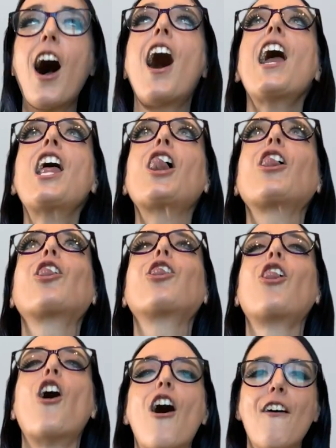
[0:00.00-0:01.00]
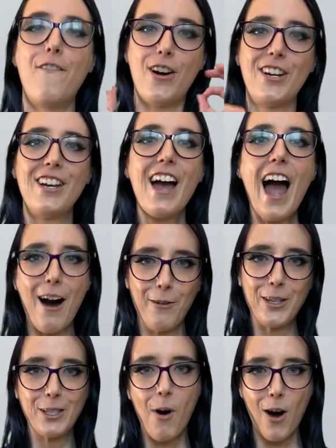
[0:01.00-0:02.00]
I love how
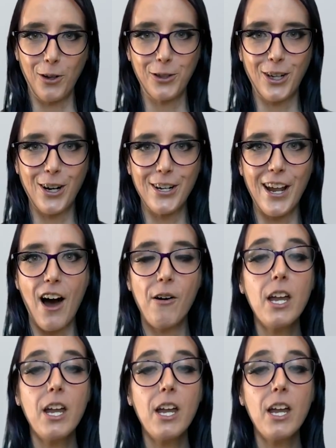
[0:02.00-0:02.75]
this model turned out.